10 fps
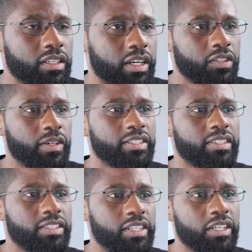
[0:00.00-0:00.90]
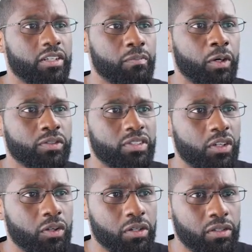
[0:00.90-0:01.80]
that transition here, the
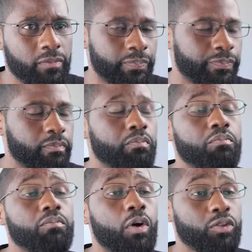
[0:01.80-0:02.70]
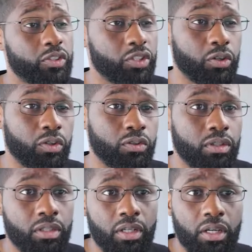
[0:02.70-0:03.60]
multi-circle, multi-circle,